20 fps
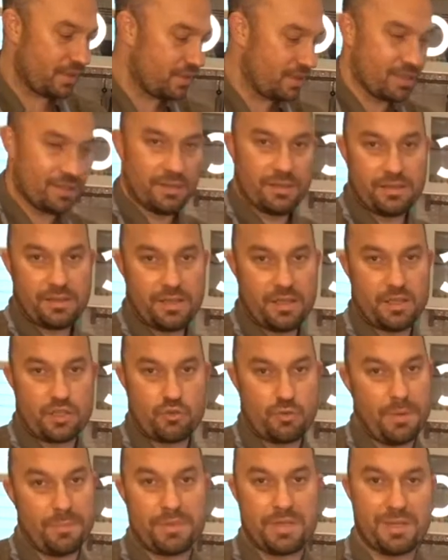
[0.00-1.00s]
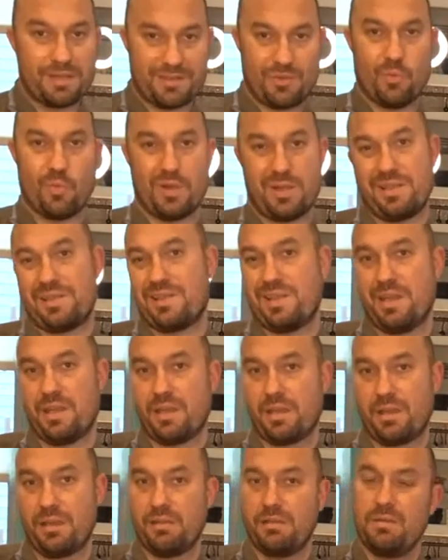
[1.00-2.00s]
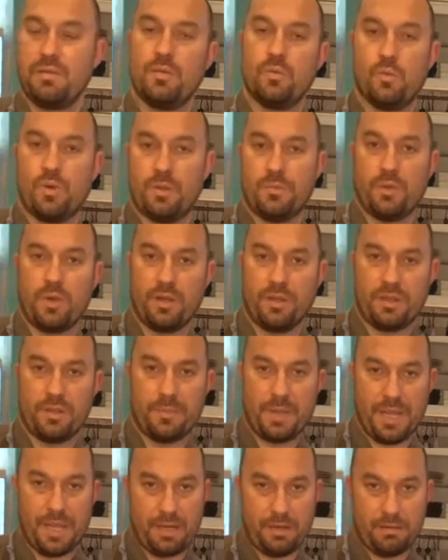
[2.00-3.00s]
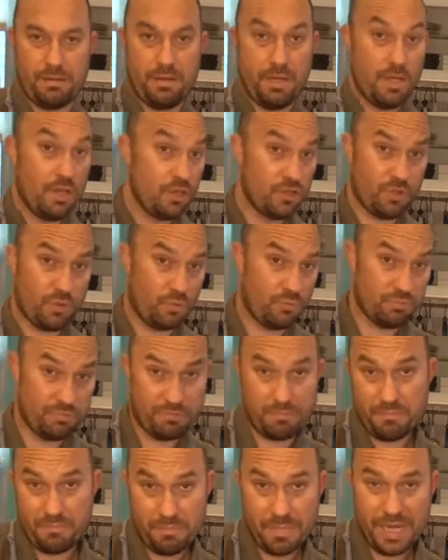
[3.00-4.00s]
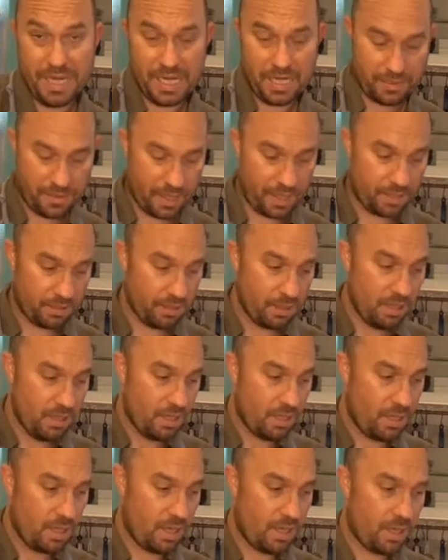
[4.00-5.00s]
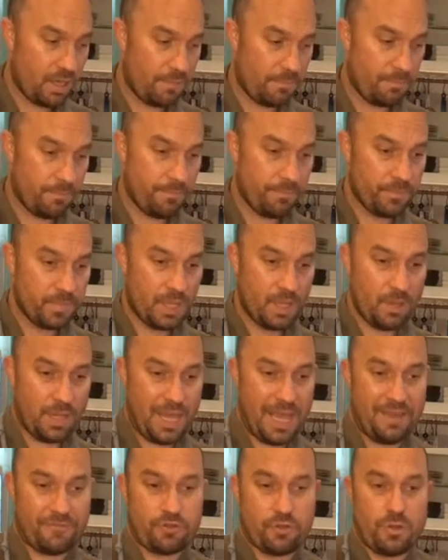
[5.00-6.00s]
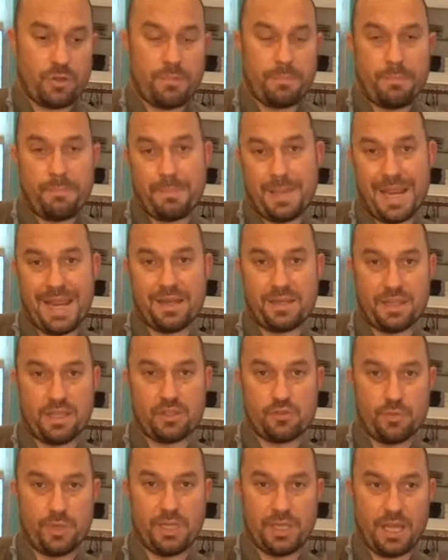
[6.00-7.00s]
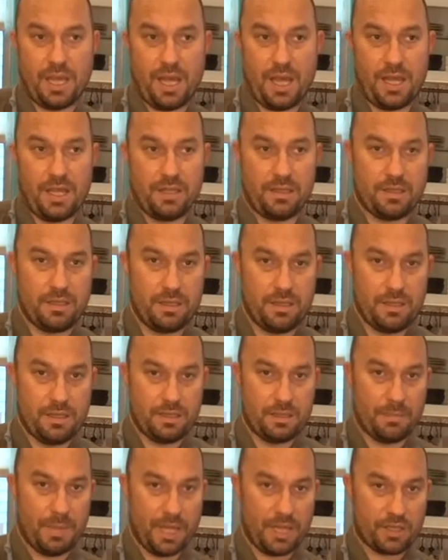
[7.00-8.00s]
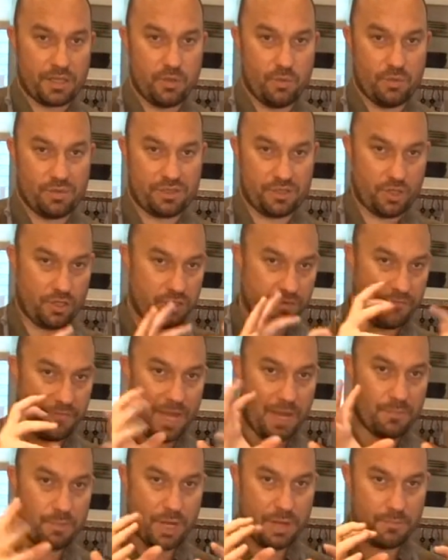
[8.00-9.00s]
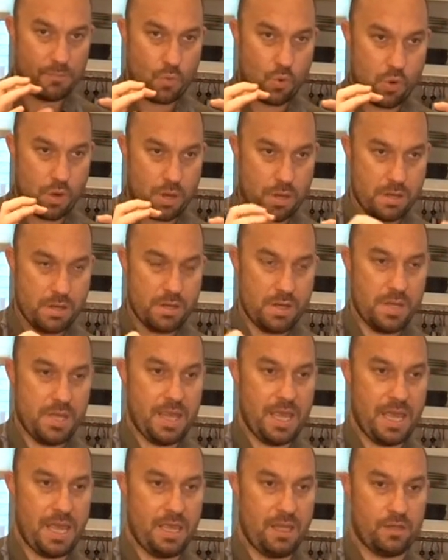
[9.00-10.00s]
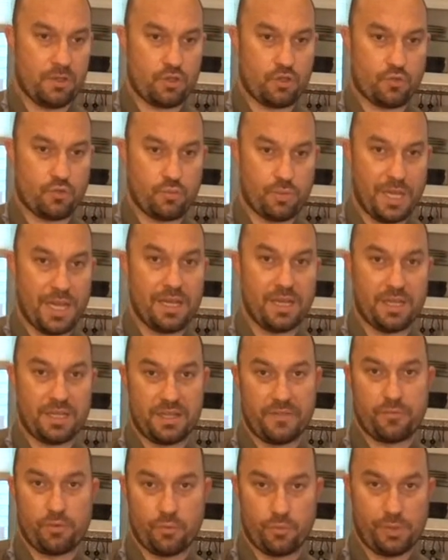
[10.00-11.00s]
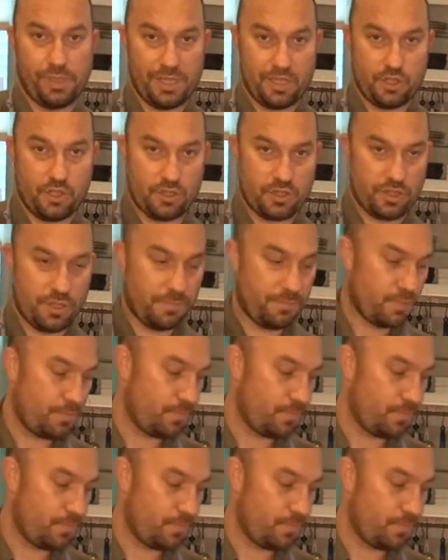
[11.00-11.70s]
the shrimp doesn't want to stick when you put it in the pan. So meaning that after the pan gets really hot, the molecules start to vibrate more and create a different relationship